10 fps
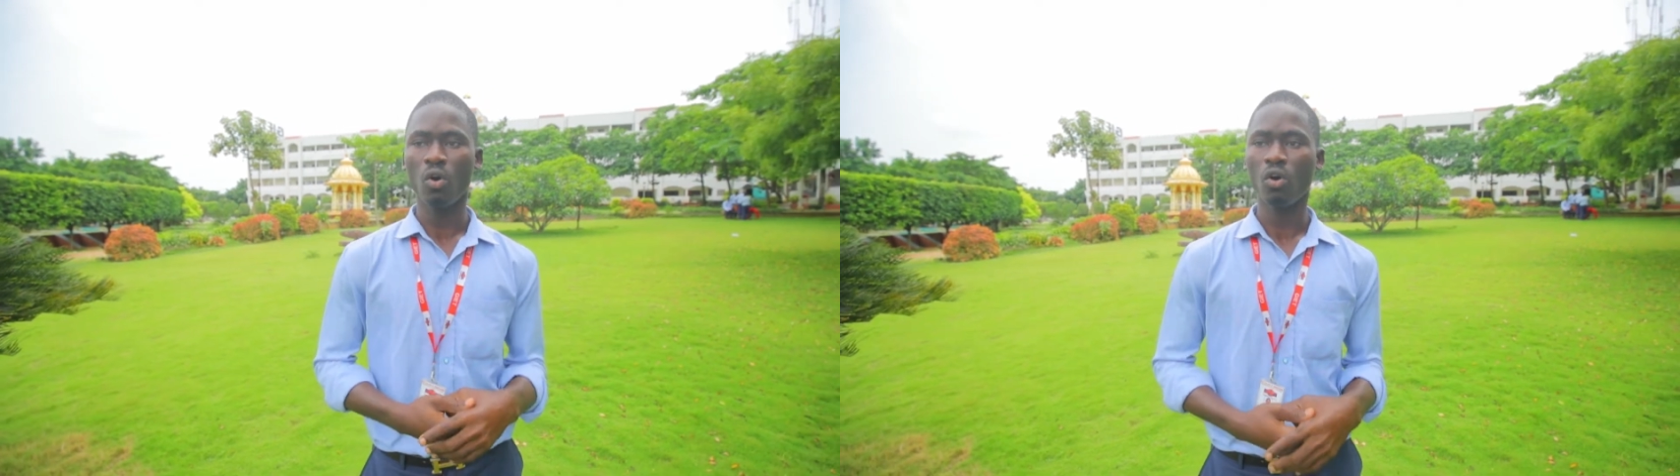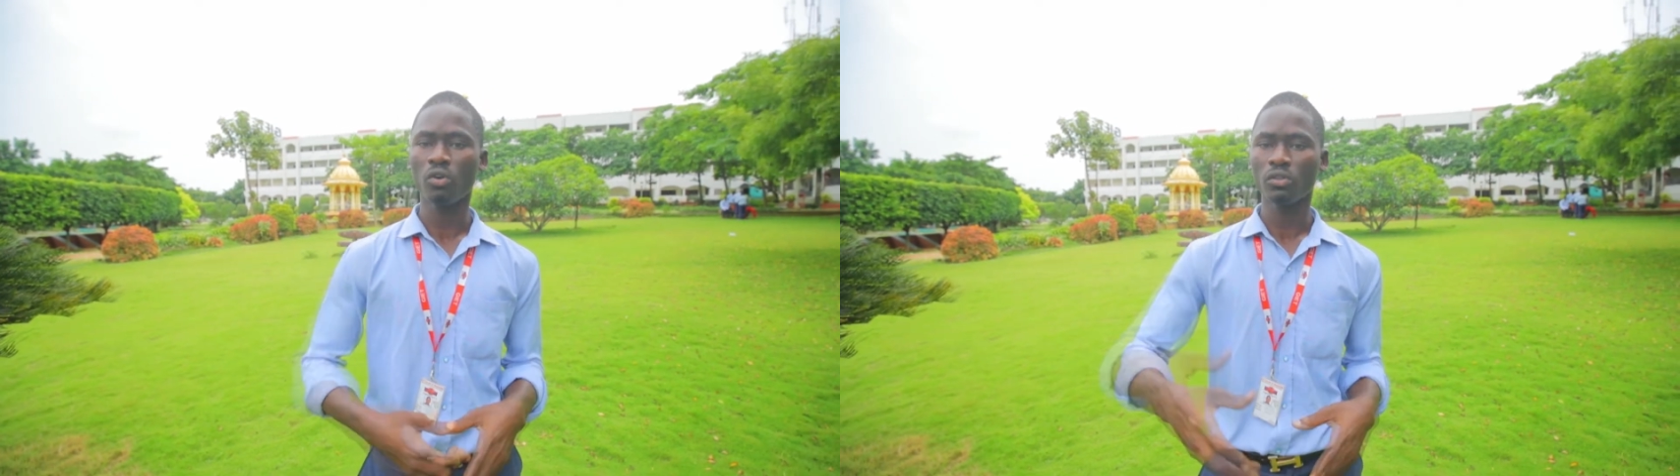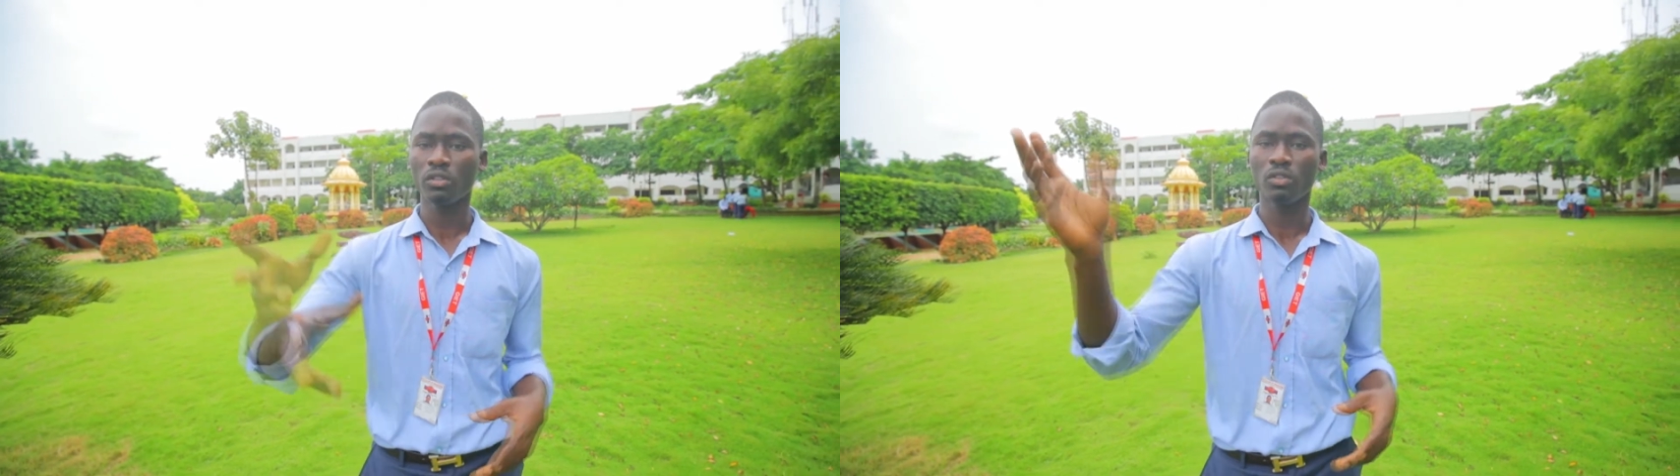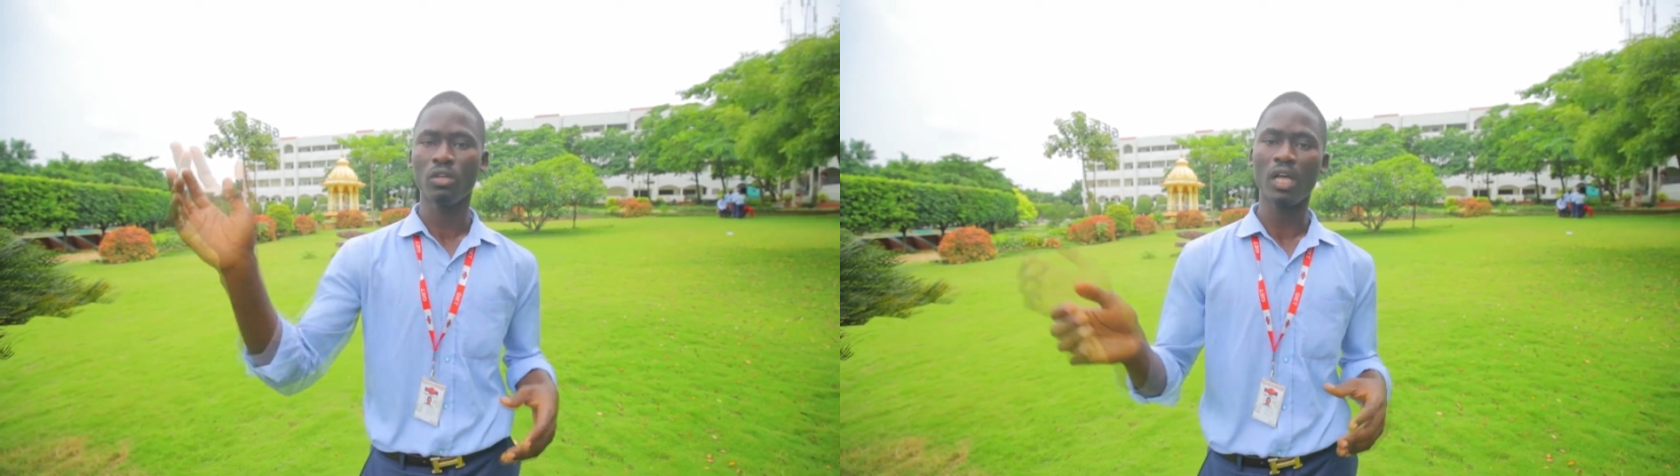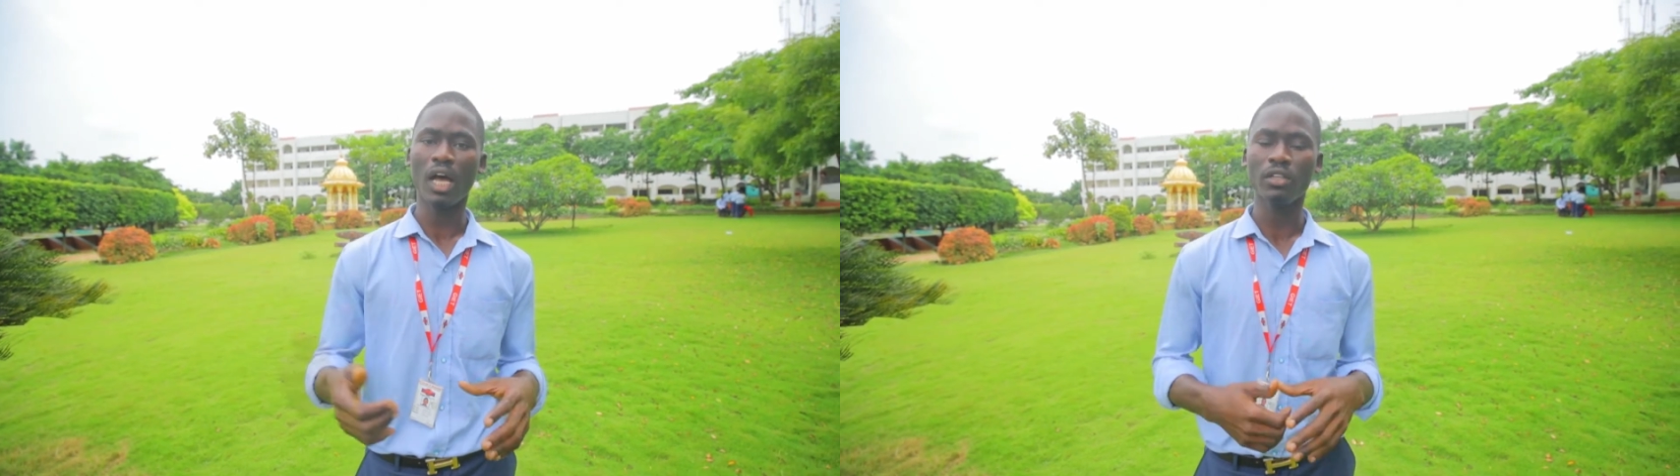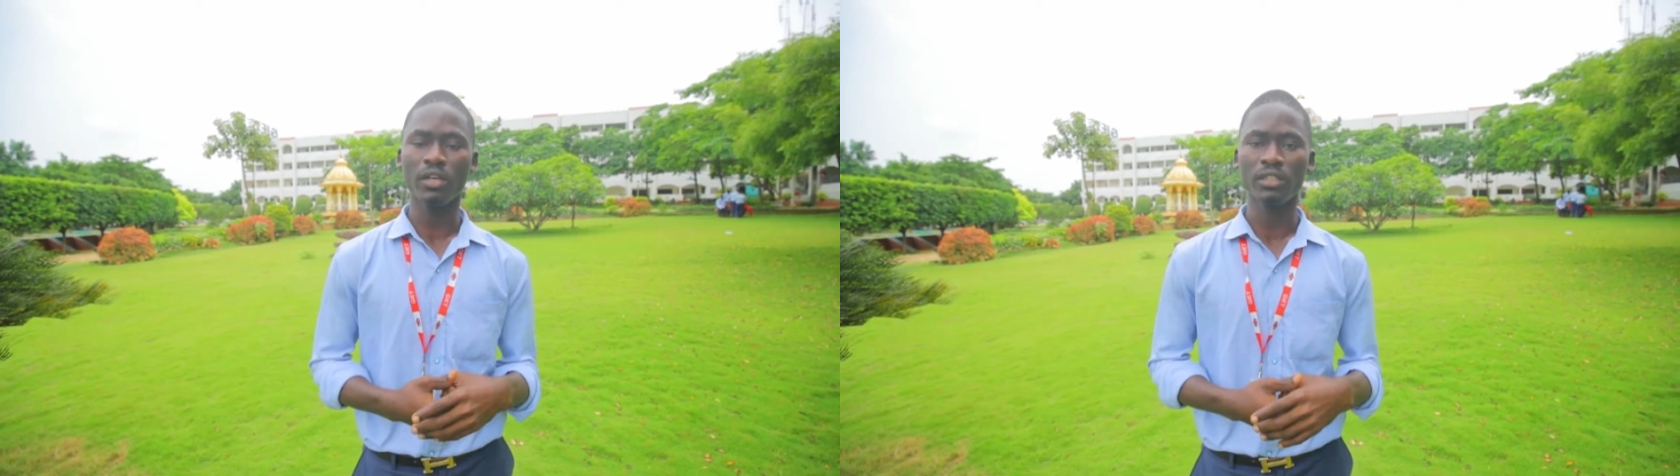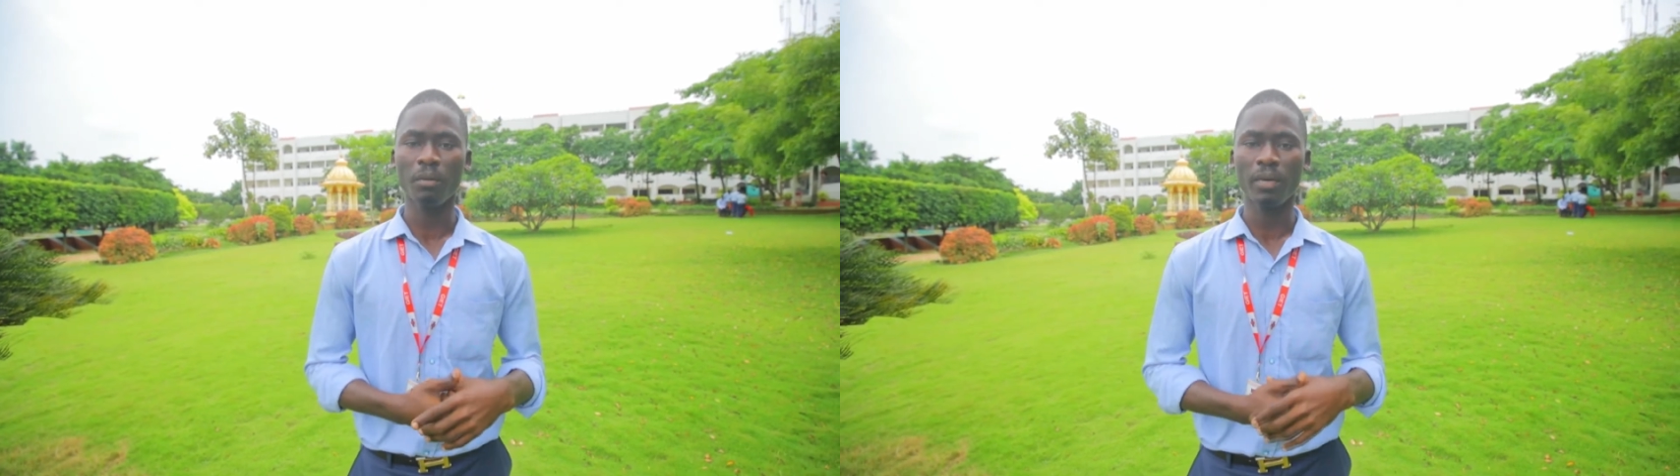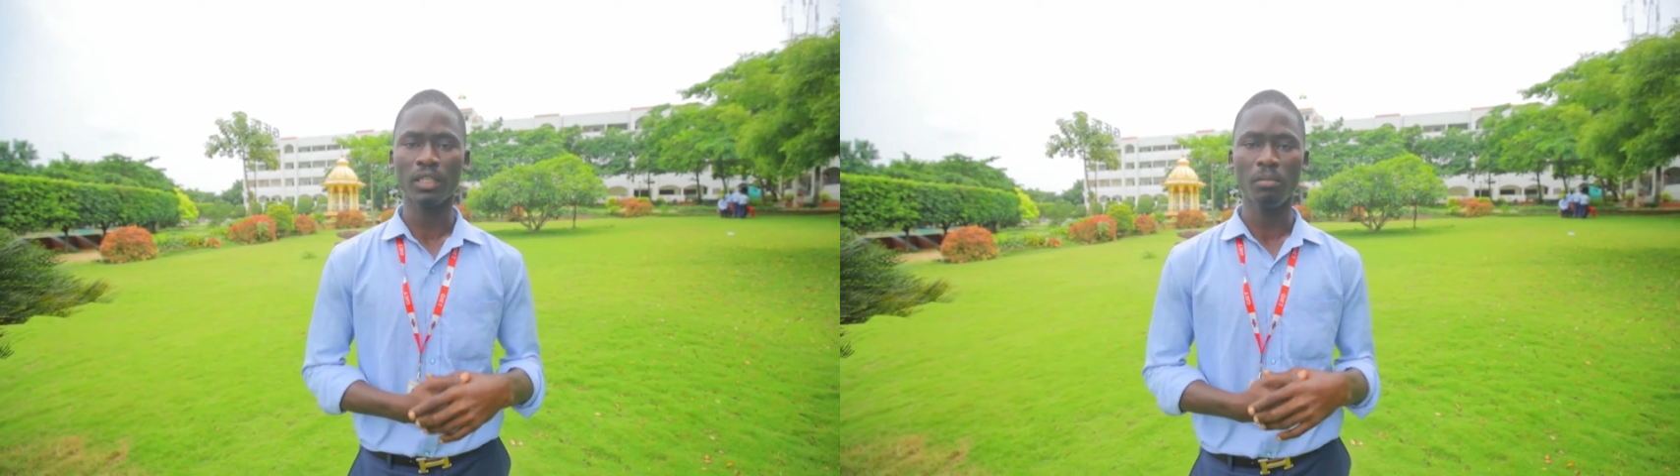on other
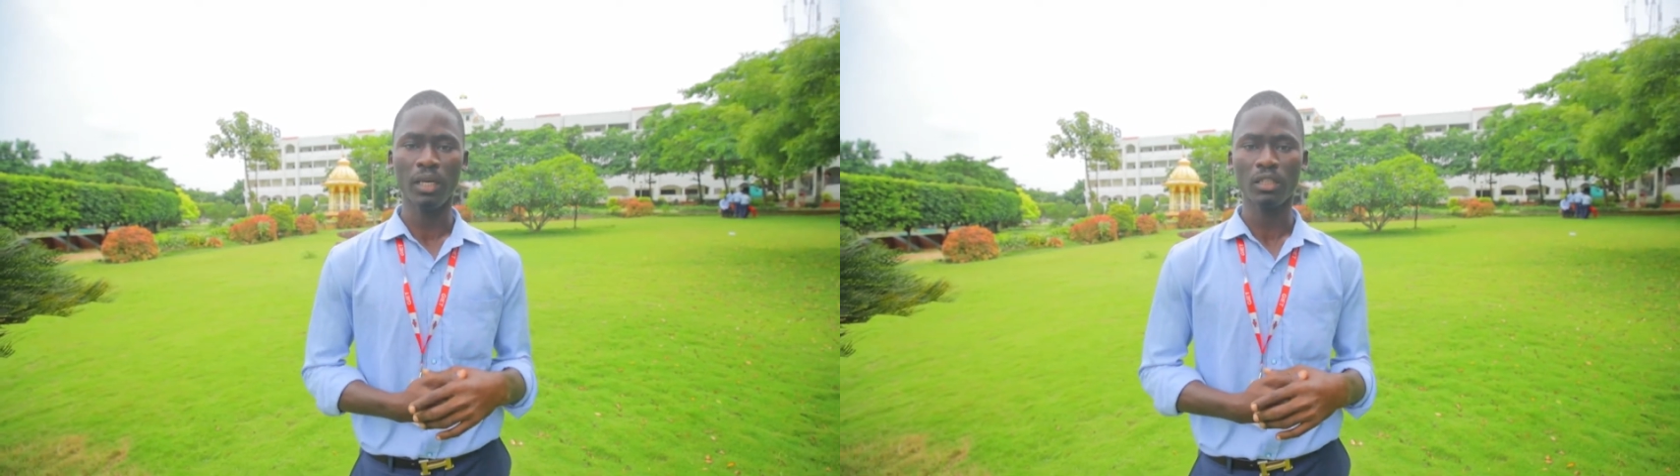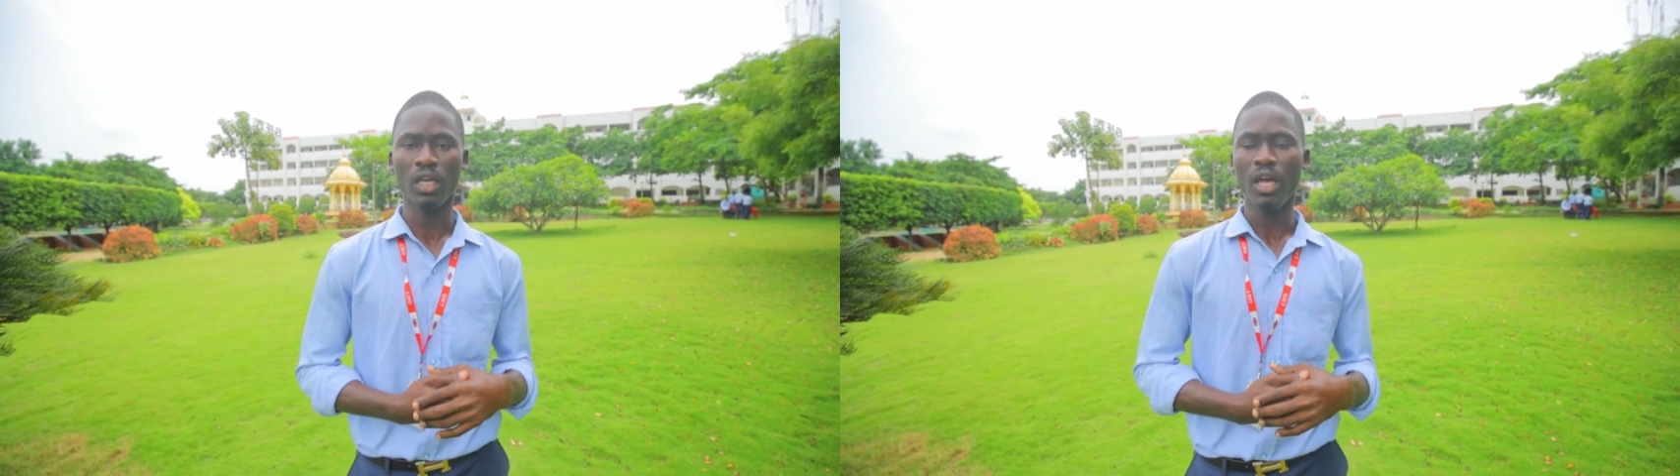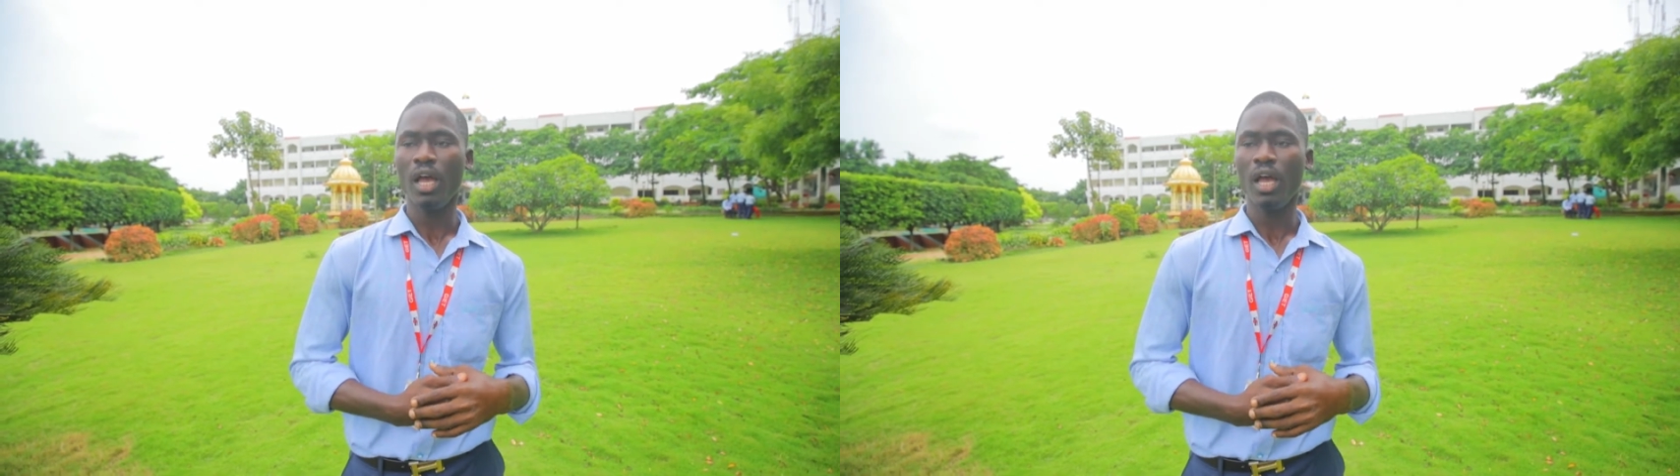department.